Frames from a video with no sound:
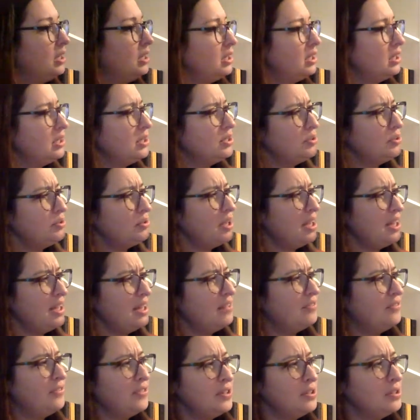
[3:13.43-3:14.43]
It's okay
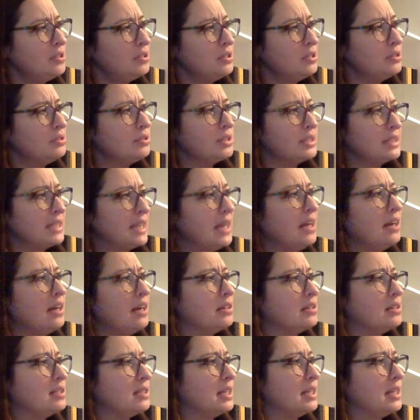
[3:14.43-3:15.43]
to feel a little
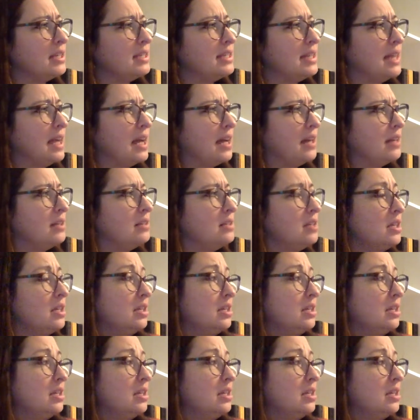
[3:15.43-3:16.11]
scared, said his dad.